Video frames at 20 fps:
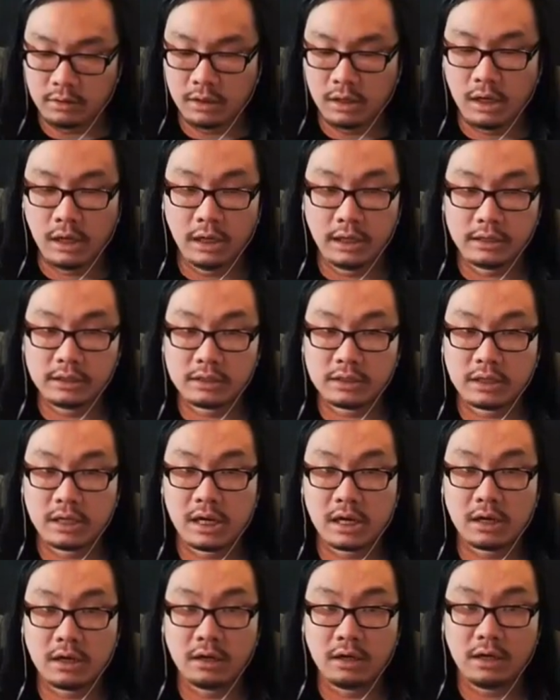Uh,
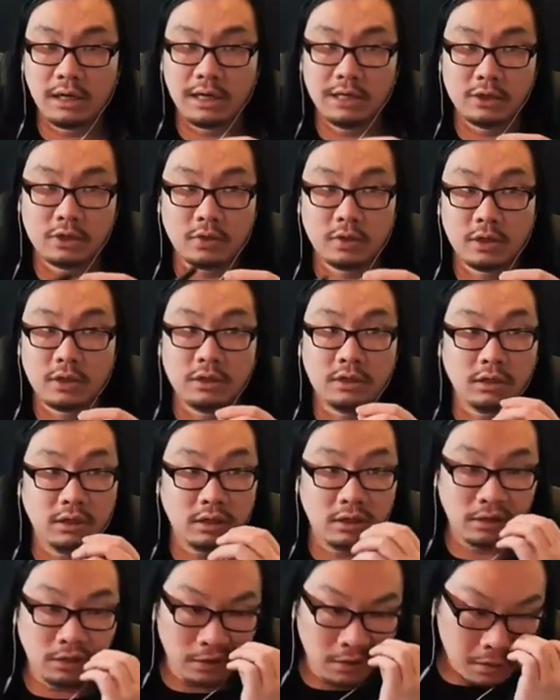Skeka and
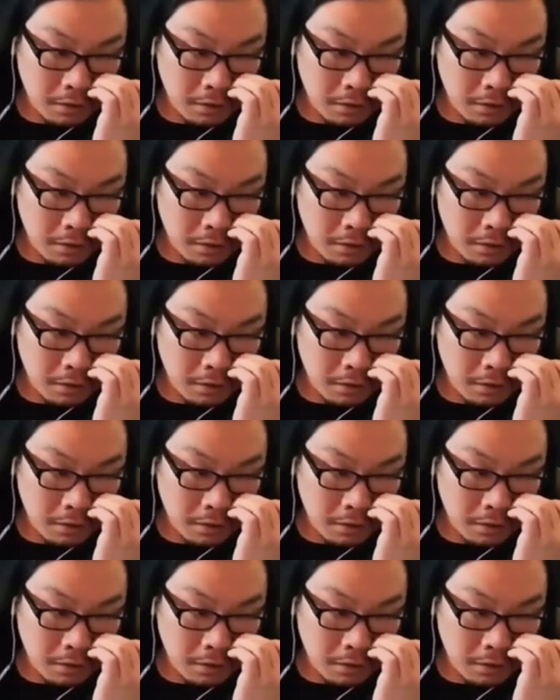Trixie,